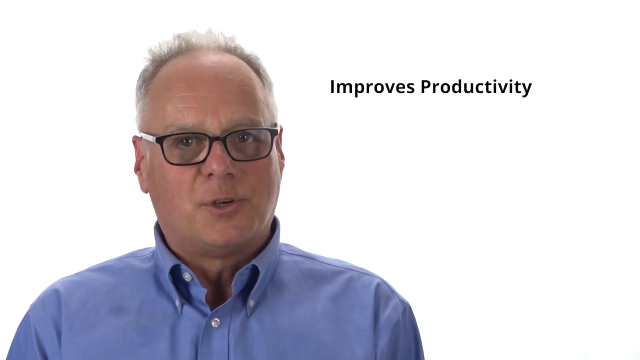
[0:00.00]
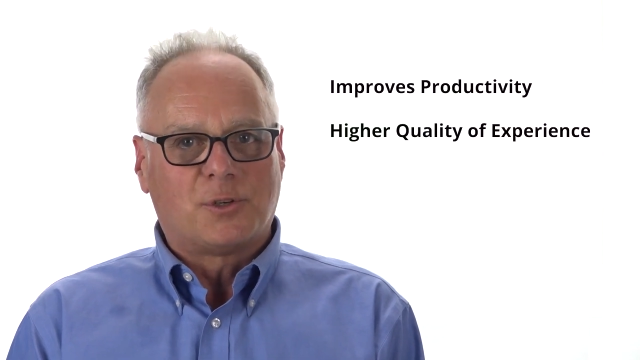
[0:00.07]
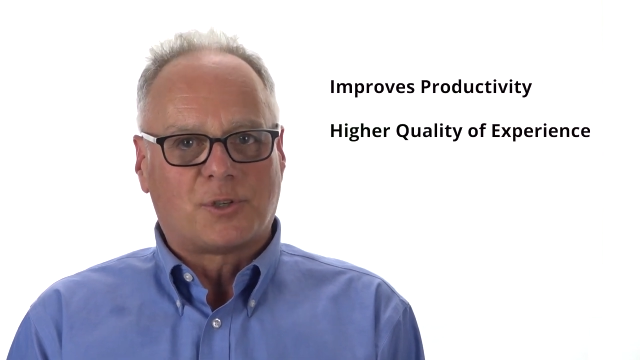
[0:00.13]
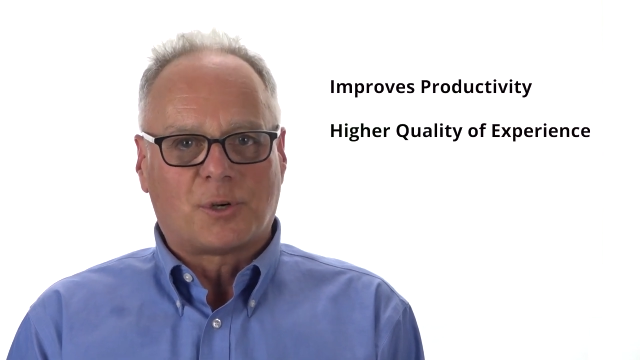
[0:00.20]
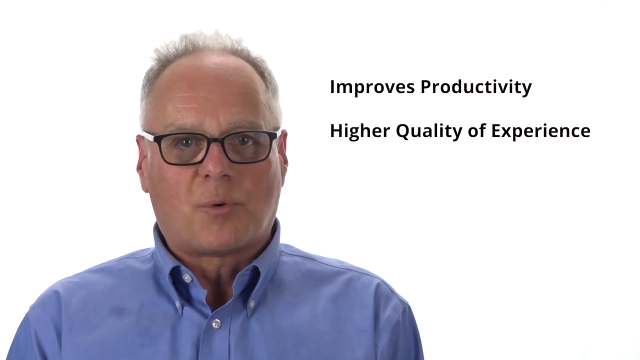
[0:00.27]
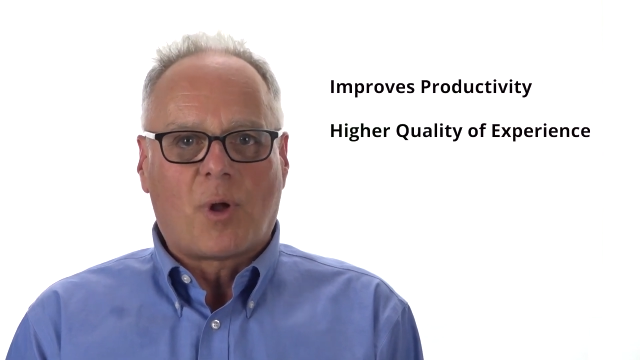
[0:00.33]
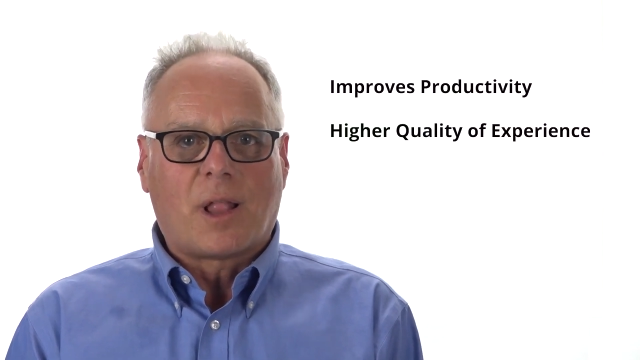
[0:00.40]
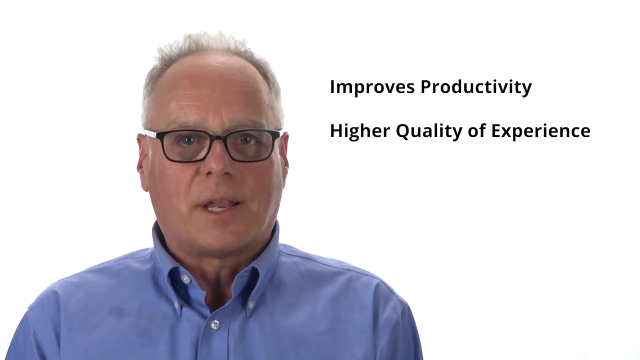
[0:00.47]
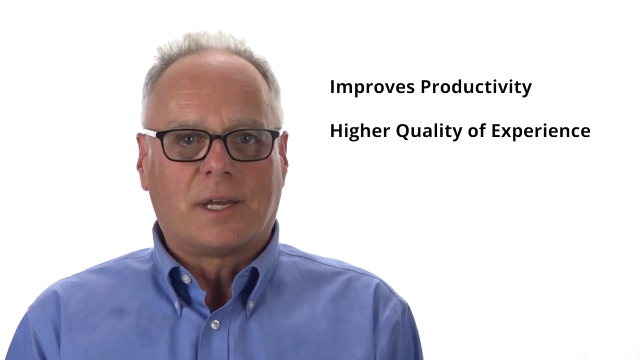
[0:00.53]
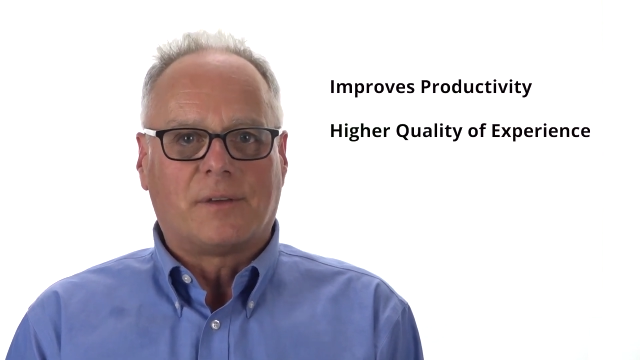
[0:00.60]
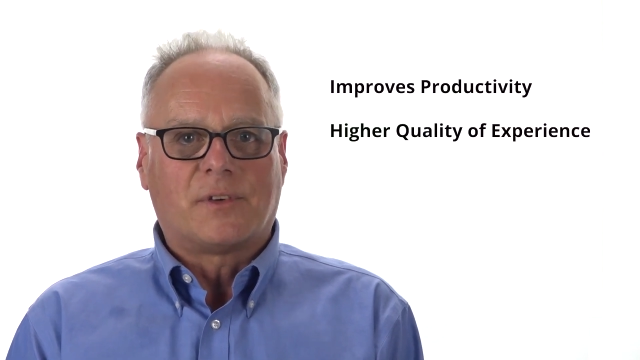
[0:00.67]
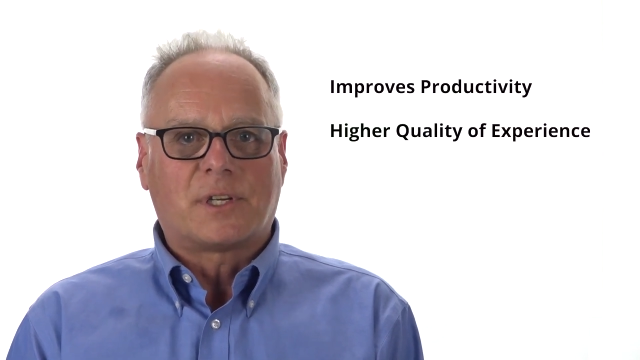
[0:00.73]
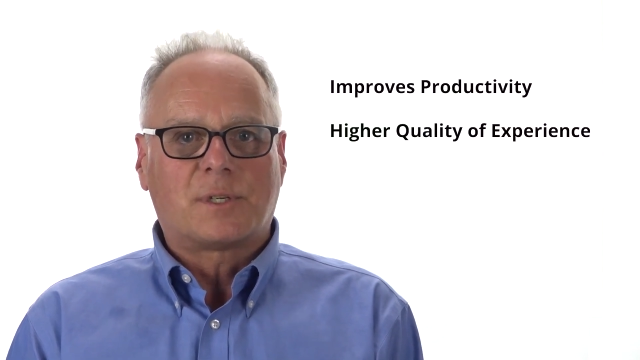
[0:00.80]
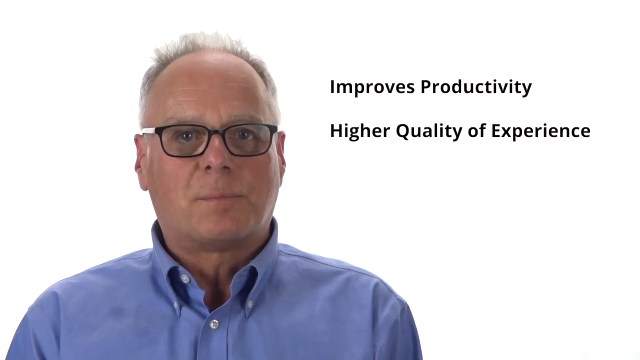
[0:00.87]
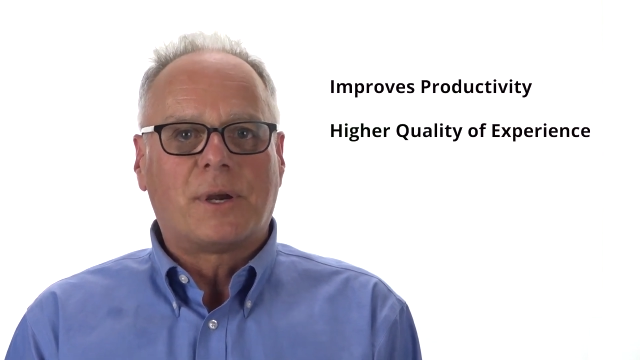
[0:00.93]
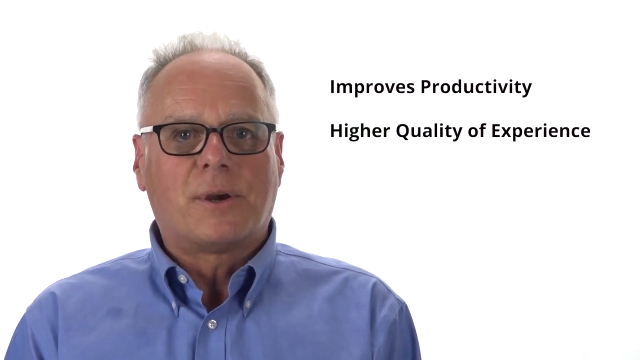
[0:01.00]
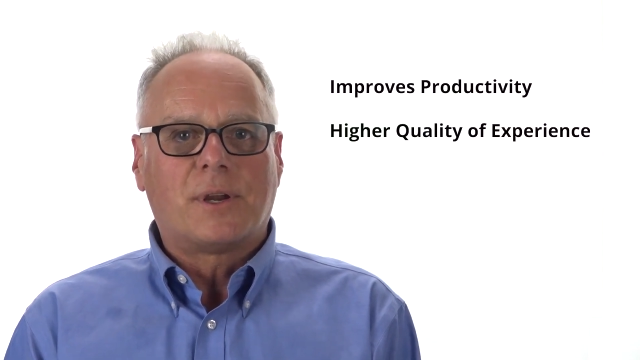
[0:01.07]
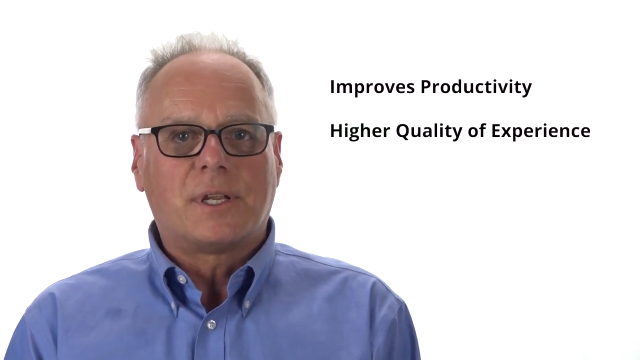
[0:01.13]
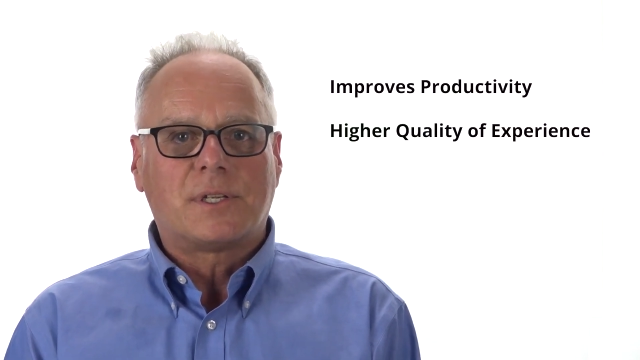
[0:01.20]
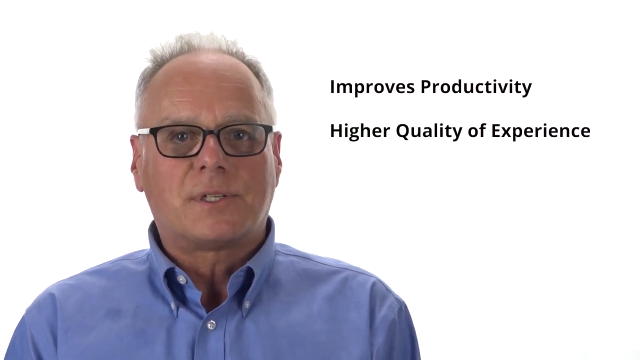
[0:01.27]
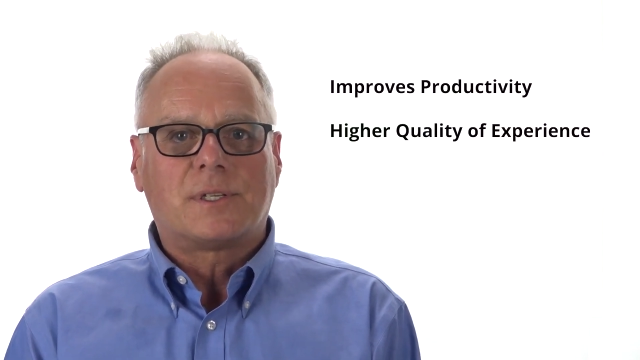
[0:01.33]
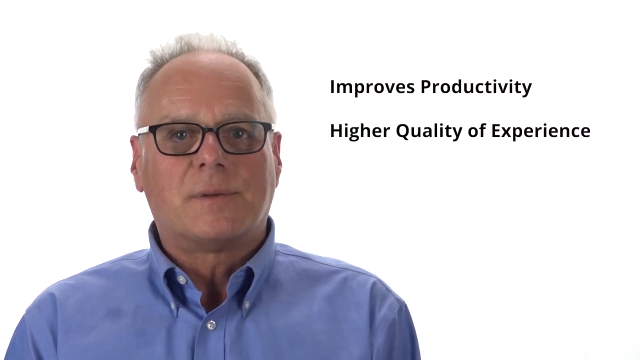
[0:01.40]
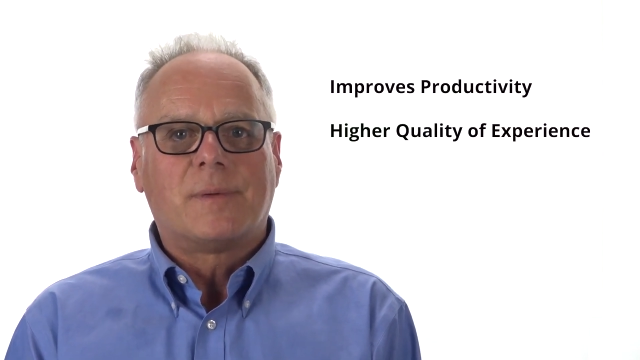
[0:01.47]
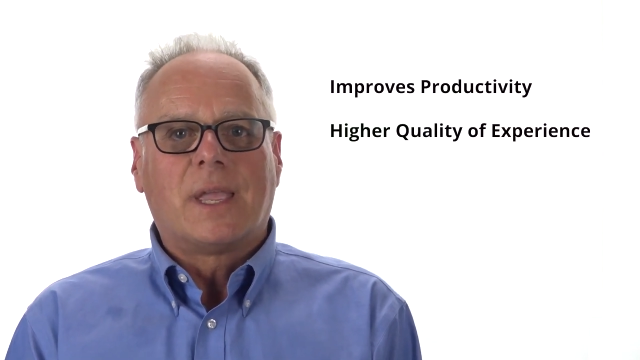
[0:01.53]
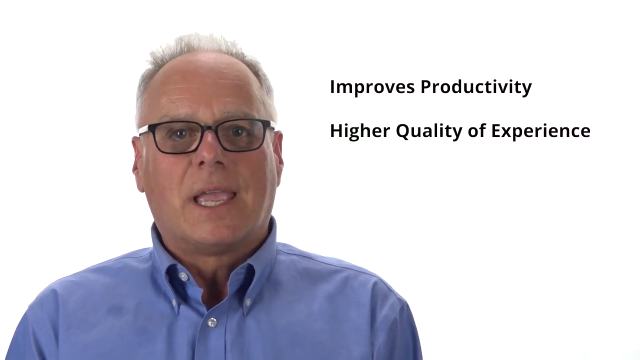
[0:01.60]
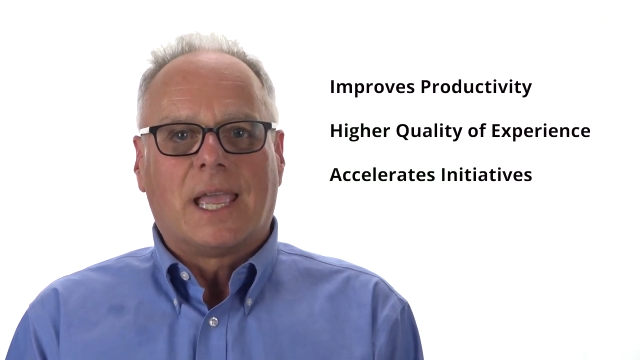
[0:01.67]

user quality of experience